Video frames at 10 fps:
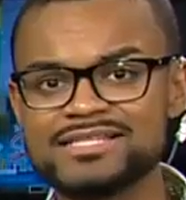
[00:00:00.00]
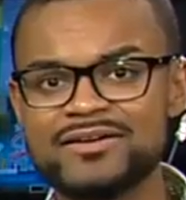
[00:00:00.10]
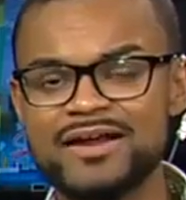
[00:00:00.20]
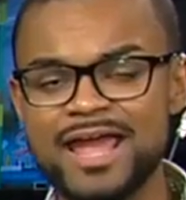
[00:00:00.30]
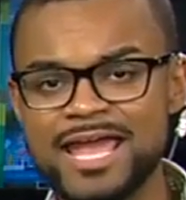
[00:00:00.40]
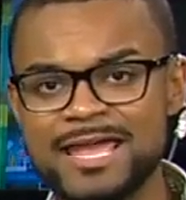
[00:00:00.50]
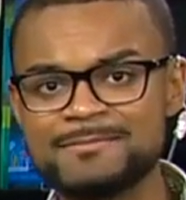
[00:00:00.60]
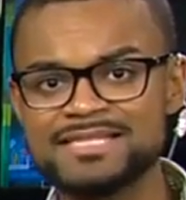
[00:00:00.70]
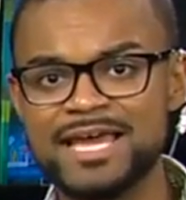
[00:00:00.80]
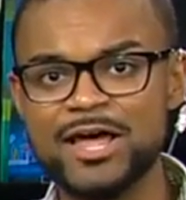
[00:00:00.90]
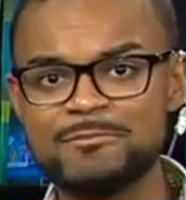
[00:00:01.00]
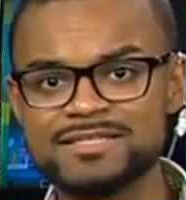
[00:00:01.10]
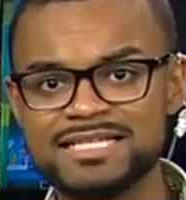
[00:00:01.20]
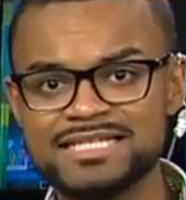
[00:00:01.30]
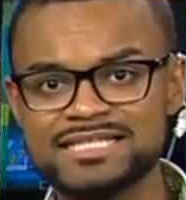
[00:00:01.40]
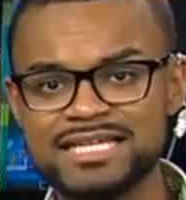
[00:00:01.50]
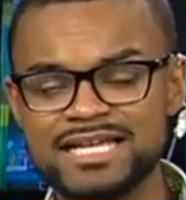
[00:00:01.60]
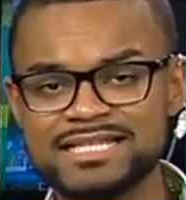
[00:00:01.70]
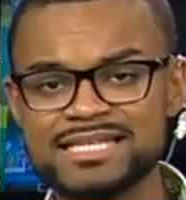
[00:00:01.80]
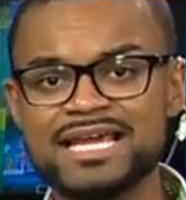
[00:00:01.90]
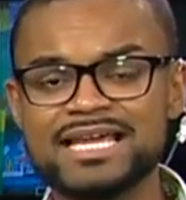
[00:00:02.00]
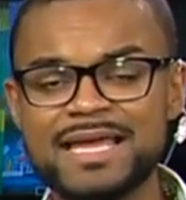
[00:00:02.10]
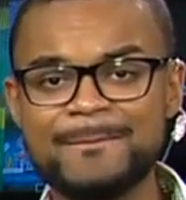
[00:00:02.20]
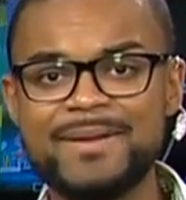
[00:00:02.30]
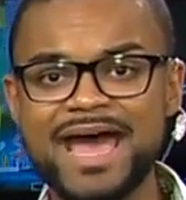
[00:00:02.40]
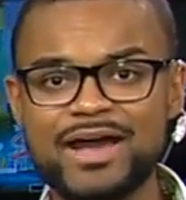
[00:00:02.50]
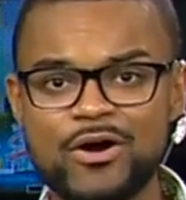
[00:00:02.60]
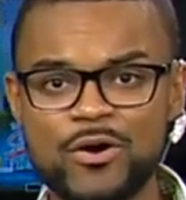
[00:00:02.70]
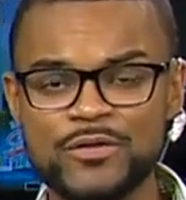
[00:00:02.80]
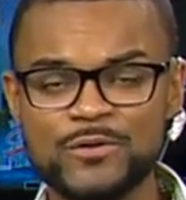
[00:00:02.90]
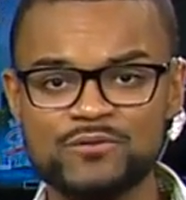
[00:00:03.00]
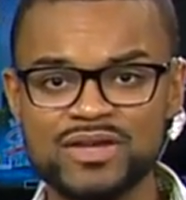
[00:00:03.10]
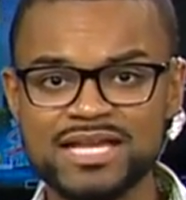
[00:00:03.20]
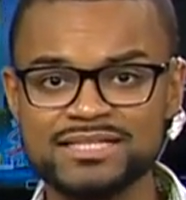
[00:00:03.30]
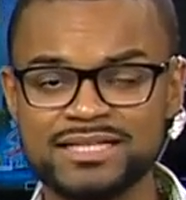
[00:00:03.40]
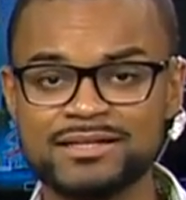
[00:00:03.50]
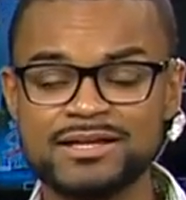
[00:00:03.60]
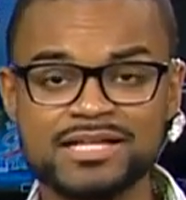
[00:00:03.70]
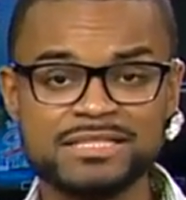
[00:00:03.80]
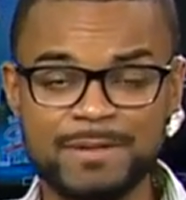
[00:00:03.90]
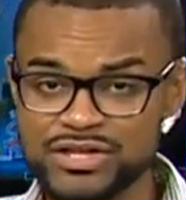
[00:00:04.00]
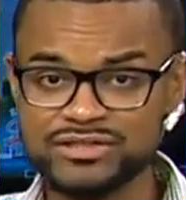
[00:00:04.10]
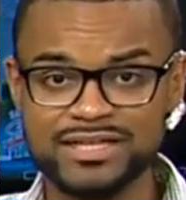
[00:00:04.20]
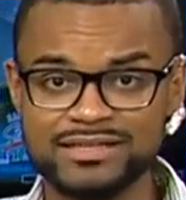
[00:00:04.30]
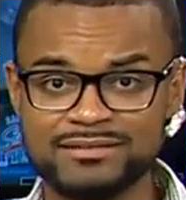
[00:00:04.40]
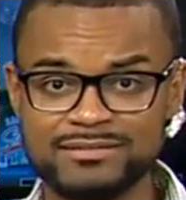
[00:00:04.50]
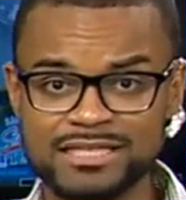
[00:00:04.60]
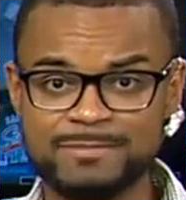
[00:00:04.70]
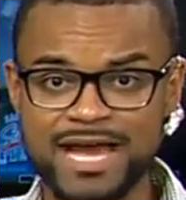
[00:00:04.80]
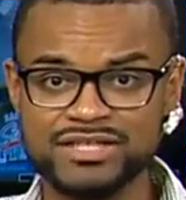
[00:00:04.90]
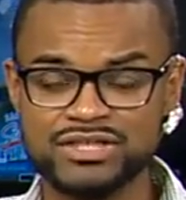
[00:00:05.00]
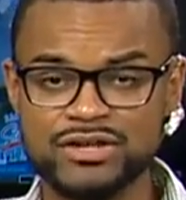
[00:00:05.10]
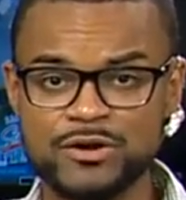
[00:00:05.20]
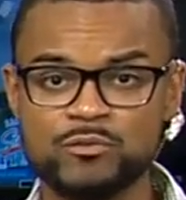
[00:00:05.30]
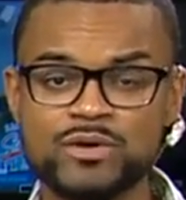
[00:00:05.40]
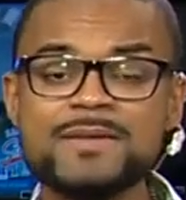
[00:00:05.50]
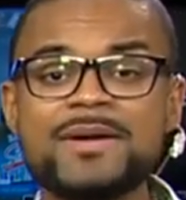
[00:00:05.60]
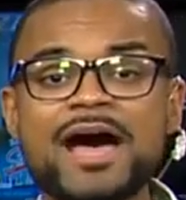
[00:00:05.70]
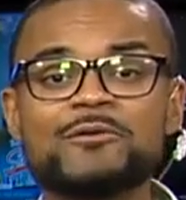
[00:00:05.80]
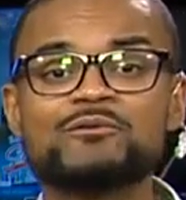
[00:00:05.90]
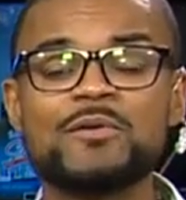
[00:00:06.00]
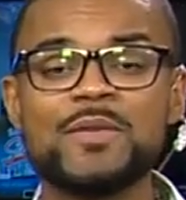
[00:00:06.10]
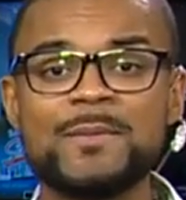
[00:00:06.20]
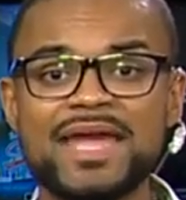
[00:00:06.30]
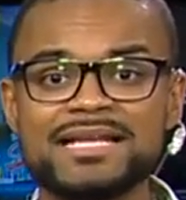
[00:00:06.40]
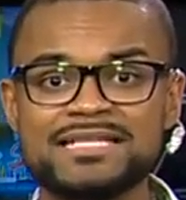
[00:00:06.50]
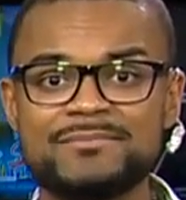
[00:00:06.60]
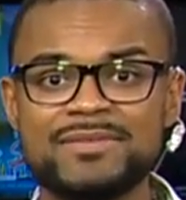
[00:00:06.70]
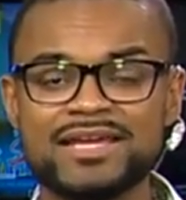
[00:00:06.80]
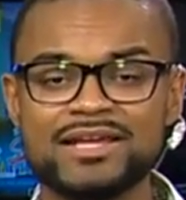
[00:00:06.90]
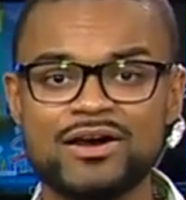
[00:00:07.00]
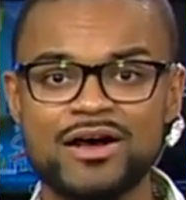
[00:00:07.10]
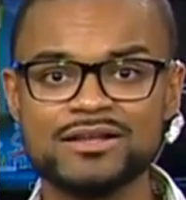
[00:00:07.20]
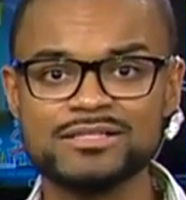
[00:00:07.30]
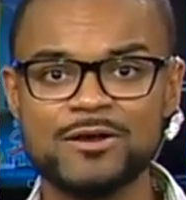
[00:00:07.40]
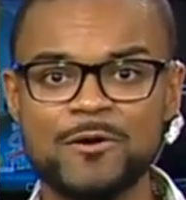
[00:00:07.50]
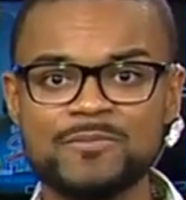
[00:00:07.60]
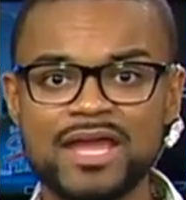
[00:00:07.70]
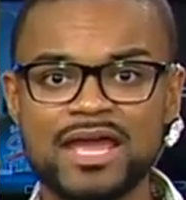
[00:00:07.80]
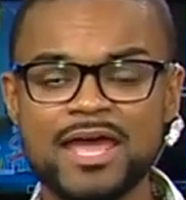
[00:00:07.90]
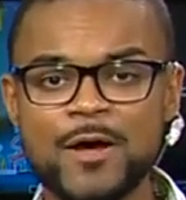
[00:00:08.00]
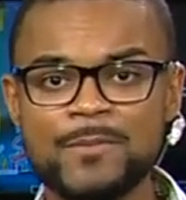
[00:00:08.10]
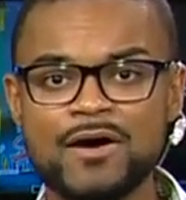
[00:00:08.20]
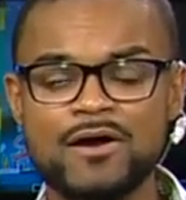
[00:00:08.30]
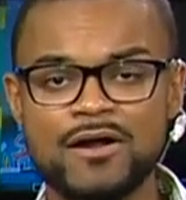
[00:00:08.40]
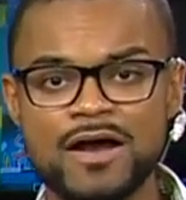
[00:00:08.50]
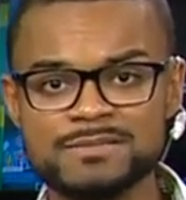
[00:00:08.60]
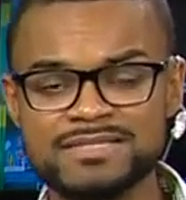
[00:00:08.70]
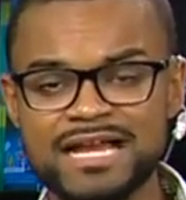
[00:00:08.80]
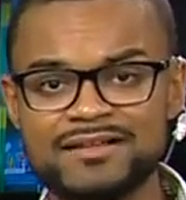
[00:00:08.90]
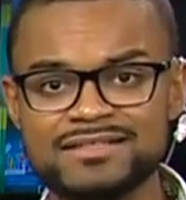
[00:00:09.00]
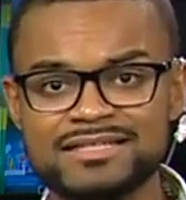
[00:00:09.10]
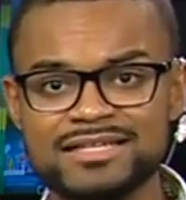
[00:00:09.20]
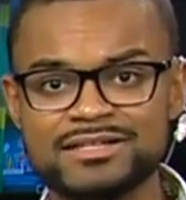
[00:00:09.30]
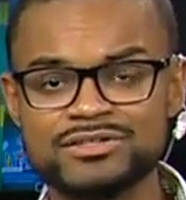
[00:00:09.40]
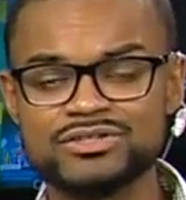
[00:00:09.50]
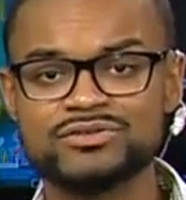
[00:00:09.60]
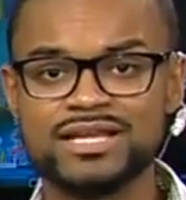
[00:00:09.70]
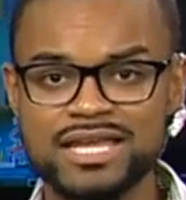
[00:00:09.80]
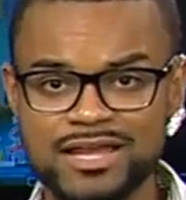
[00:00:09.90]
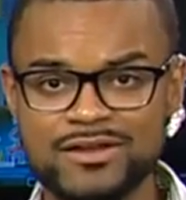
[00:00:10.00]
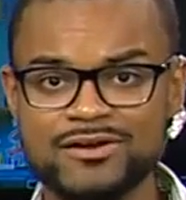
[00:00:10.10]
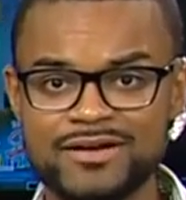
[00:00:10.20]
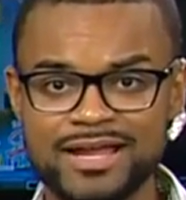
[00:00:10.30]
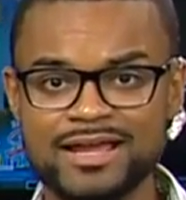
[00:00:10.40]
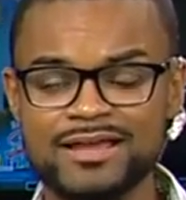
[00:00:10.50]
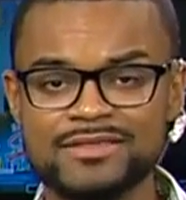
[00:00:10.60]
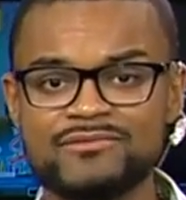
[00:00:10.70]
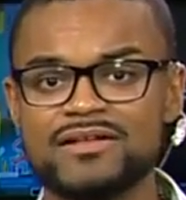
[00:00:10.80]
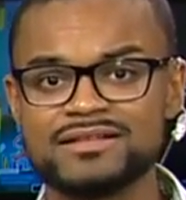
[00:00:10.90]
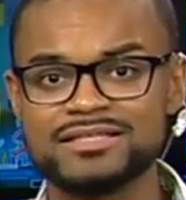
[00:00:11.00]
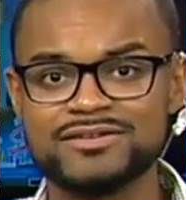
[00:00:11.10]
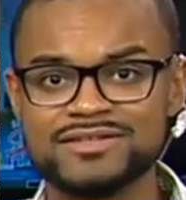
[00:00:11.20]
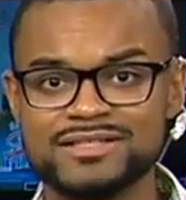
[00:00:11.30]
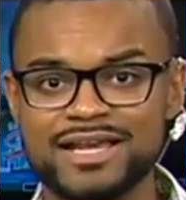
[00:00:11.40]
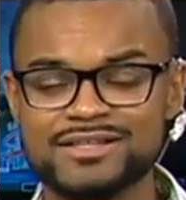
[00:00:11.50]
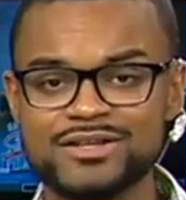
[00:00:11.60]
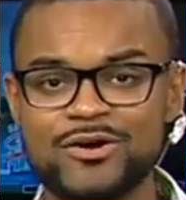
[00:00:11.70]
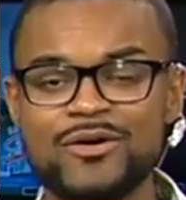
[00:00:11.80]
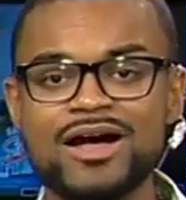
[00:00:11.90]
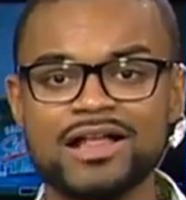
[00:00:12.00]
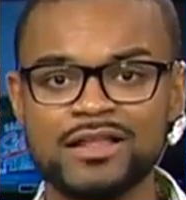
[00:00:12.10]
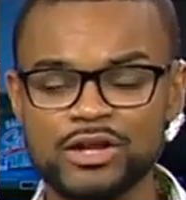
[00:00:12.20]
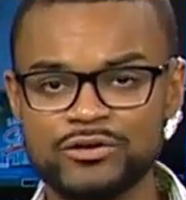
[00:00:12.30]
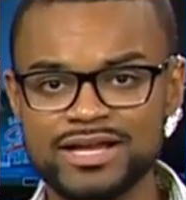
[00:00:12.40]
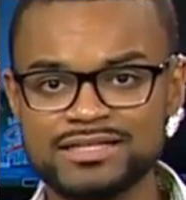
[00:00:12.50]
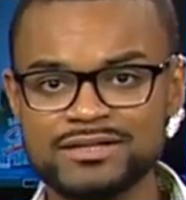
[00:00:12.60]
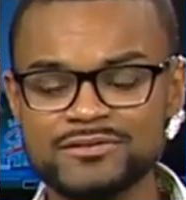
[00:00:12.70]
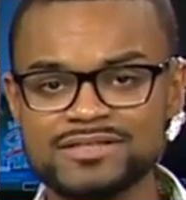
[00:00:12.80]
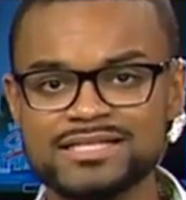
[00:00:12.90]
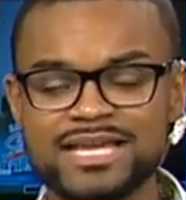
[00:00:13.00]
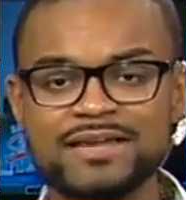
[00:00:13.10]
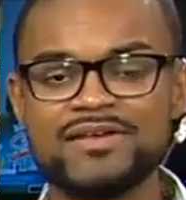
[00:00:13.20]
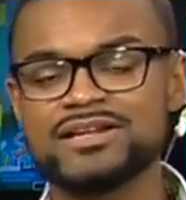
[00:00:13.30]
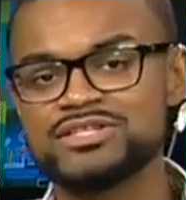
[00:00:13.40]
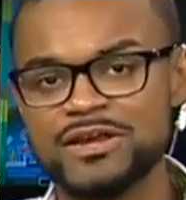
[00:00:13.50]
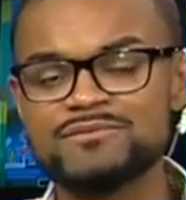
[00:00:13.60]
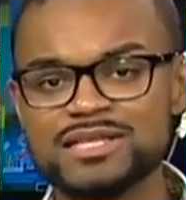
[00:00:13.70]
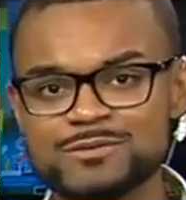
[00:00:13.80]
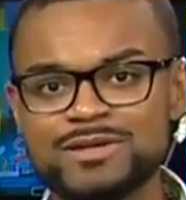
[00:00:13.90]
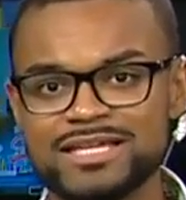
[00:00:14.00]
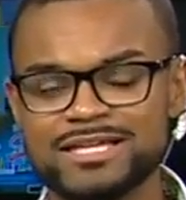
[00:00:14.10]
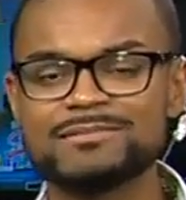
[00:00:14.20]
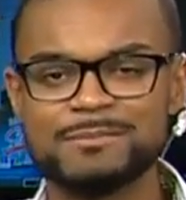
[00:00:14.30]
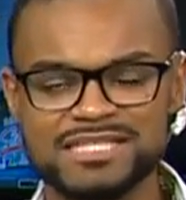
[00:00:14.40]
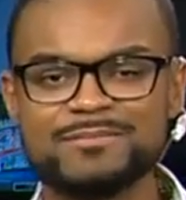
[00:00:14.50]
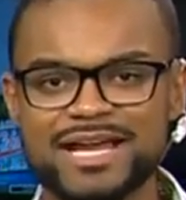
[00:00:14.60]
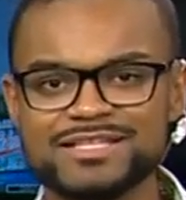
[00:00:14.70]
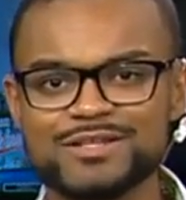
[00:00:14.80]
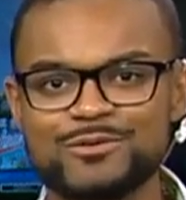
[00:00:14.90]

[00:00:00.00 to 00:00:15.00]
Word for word: they're aimed to help Tennesseans get back on their feet and especially this past year, rebound from the pandemic and also help our hospitality industry here in the volunteer state. So a lot of great deals to take advantage of this weekend. I'm sending it back to you